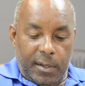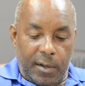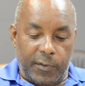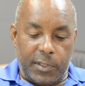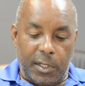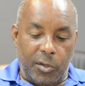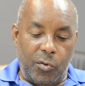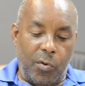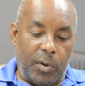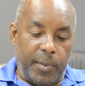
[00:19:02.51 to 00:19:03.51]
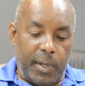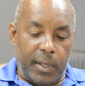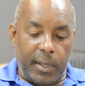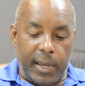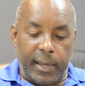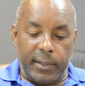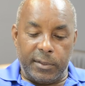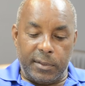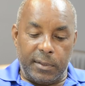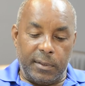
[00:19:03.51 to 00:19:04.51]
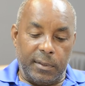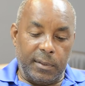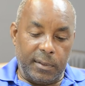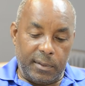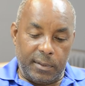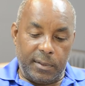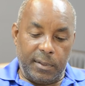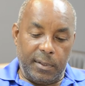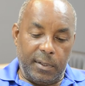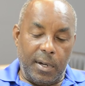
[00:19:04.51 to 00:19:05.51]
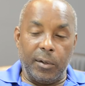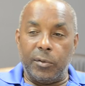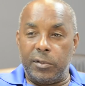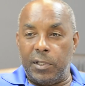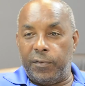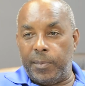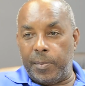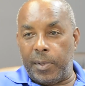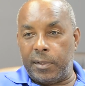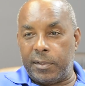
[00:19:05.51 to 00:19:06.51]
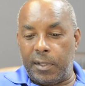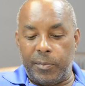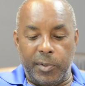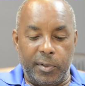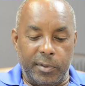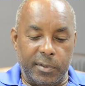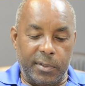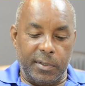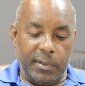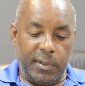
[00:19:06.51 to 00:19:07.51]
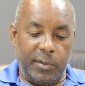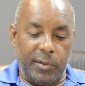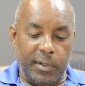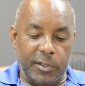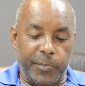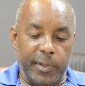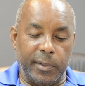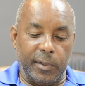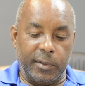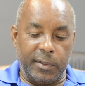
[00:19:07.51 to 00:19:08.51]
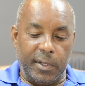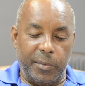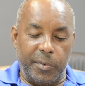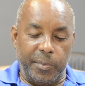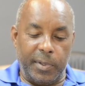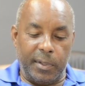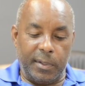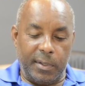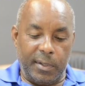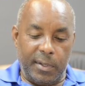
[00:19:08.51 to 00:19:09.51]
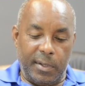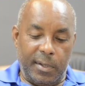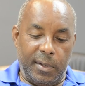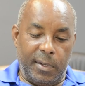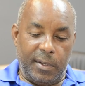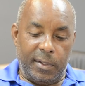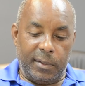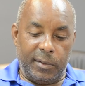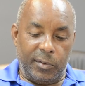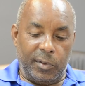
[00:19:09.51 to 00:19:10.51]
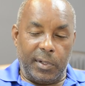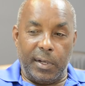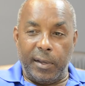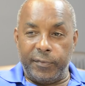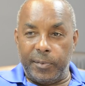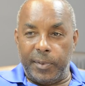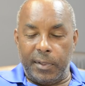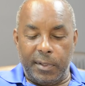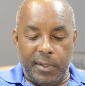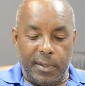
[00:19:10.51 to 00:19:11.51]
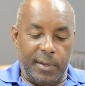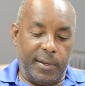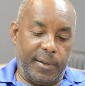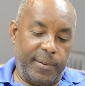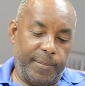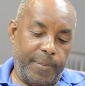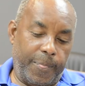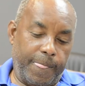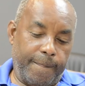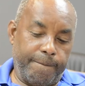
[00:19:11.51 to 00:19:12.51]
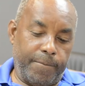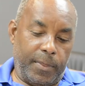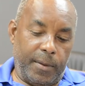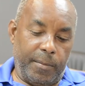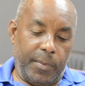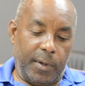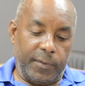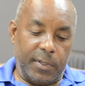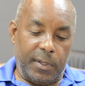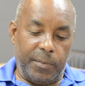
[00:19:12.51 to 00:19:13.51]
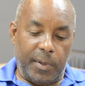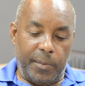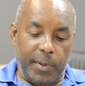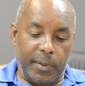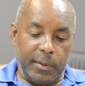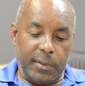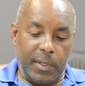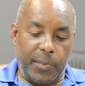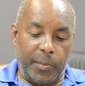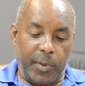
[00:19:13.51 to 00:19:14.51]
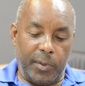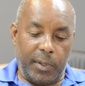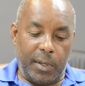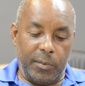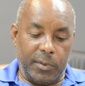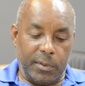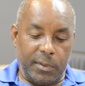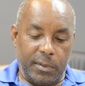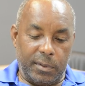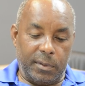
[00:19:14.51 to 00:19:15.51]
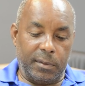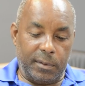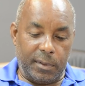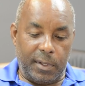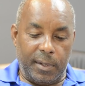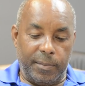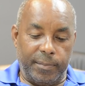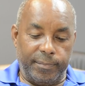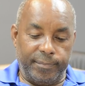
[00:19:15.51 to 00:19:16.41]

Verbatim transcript: obviously I knew all of my other aunts and uncles here from my mother's side because you know they spent a lot of time with me, you know, looking after me. Um, but obviously my mo- seeing my mother again was um,